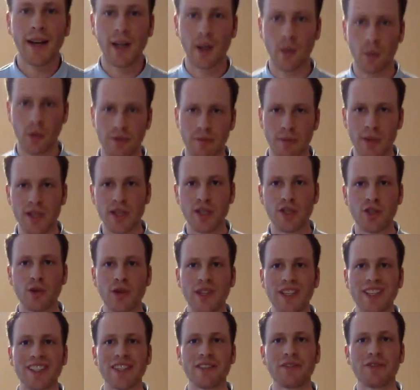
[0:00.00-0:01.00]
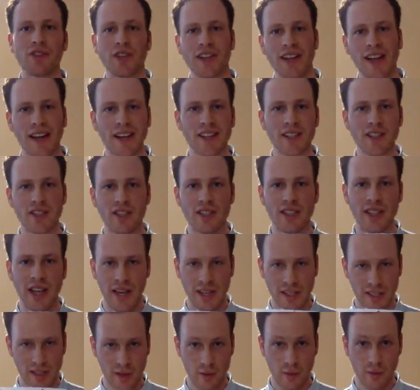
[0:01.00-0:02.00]
we've been doing different
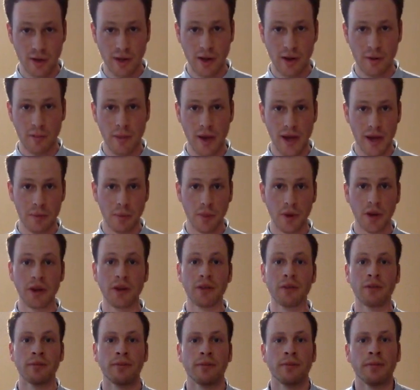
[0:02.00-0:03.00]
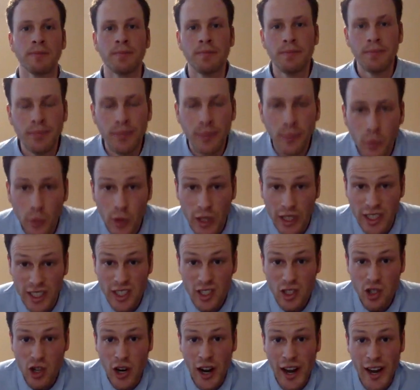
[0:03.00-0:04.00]
exercises with our paper. We're gonna
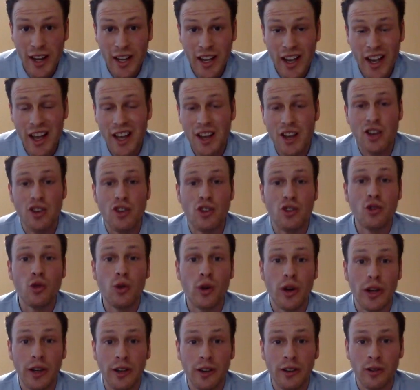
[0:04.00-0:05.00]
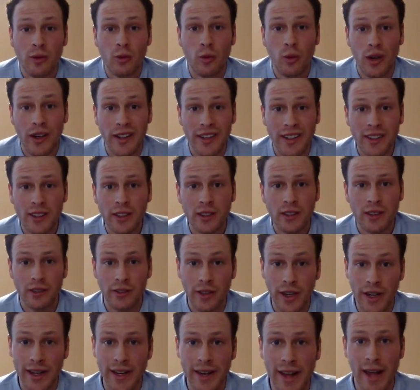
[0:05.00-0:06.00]
try a newer one
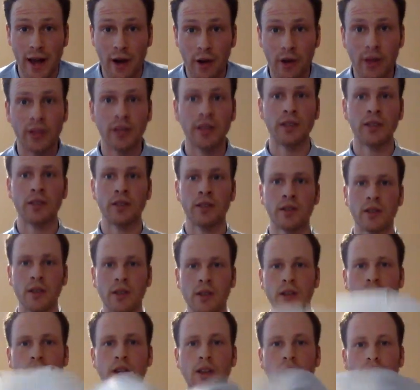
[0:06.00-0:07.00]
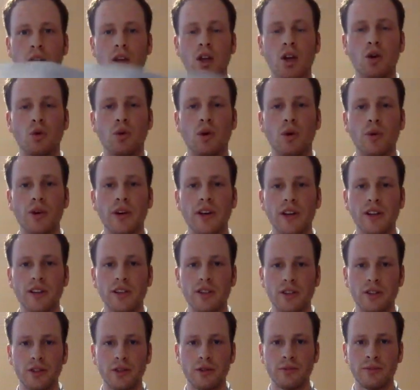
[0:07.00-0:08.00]
right now. What we're gonna
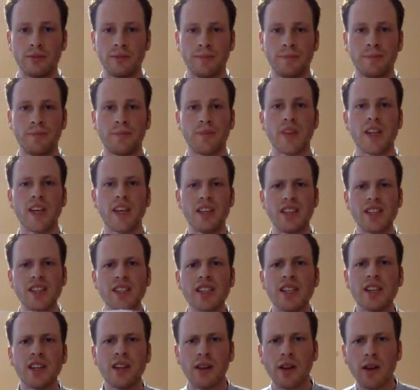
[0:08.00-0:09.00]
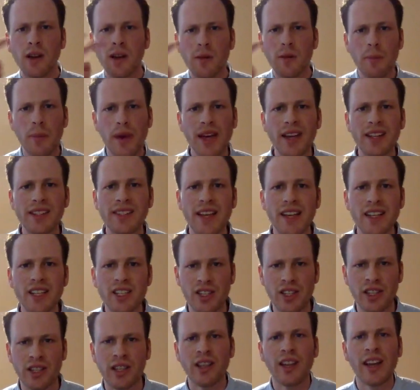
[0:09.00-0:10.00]
do is pay
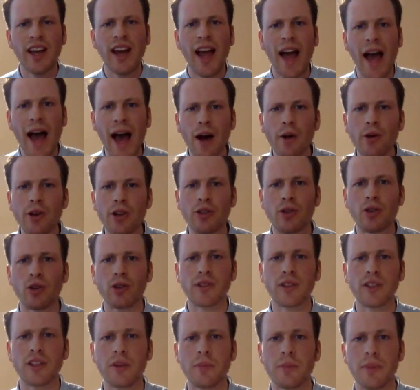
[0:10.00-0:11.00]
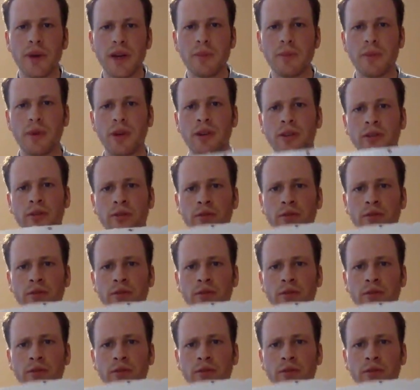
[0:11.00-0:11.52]
attention. How are you holding your paper?